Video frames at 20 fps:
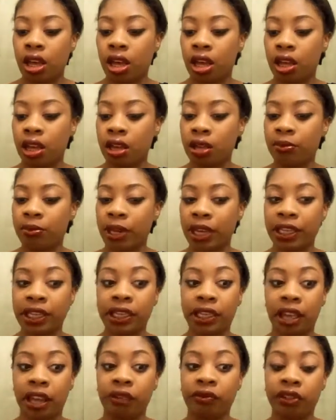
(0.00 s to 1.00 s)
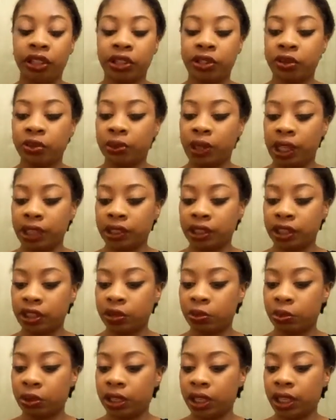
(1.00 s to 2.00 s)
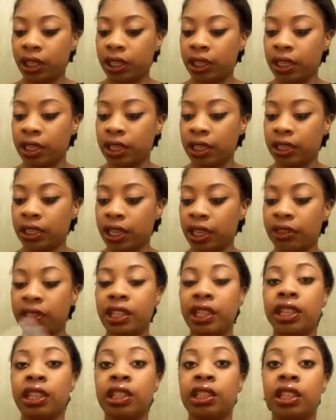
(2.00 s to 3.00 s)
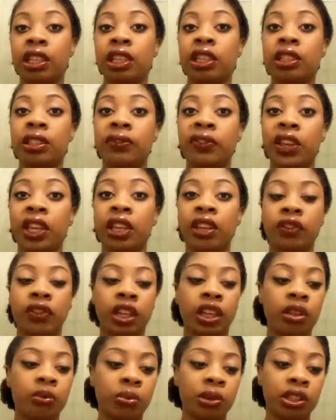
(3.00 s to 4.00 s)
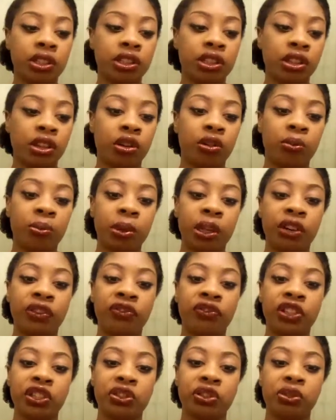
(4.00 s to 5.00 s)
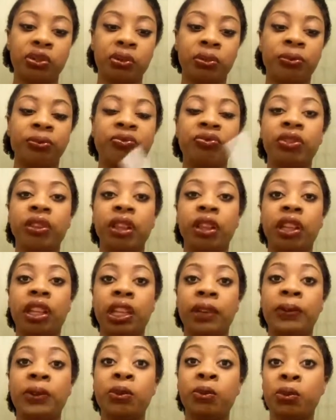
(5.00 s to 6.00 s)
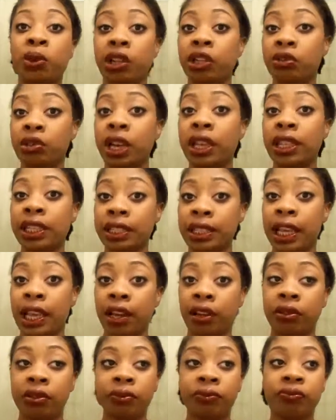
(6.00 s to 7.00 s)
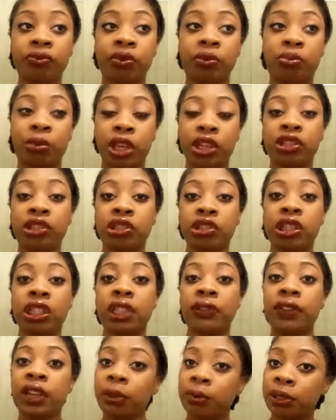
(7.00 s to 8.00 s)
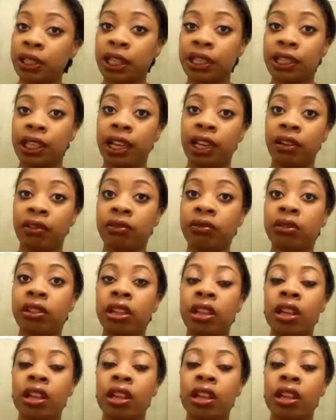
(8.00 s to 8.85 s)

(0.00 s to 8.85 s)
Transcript: Um, I, I really do like this one, and I think it is very, very much so beneficial. If you want to try this out, make sure to leave it upside down.